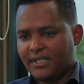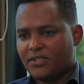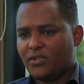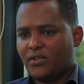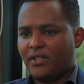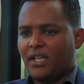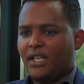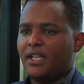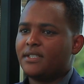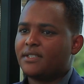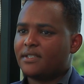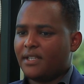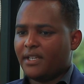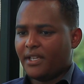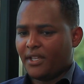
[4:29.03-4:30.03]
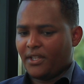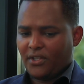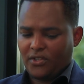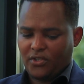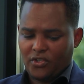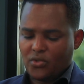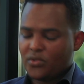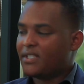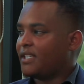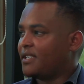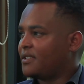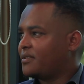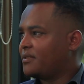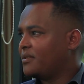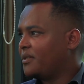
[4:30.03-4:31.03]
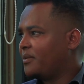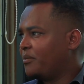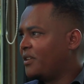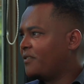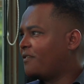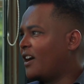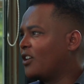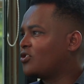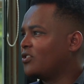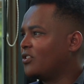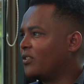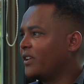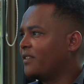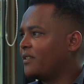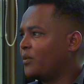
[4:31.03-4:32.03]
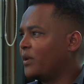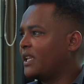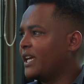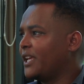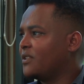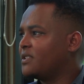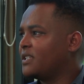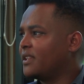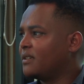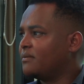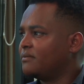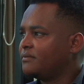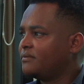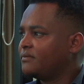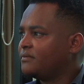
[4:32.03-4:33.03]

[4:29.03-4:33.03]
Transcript: So it lets the users be functional even when they're using them.